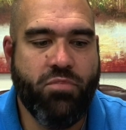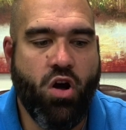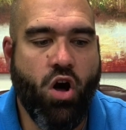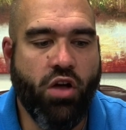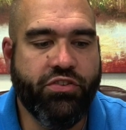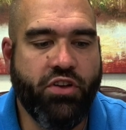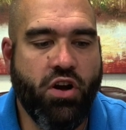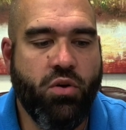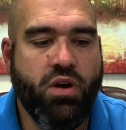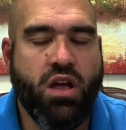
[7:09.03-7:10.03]

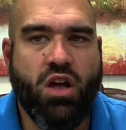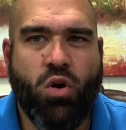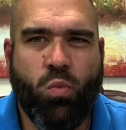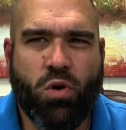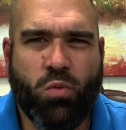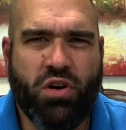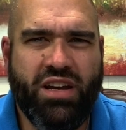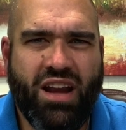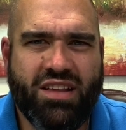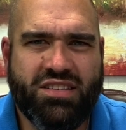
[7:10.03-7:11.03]
Also, we're
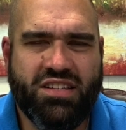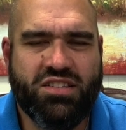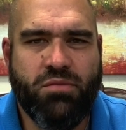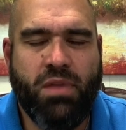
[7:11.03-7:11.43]
working on a system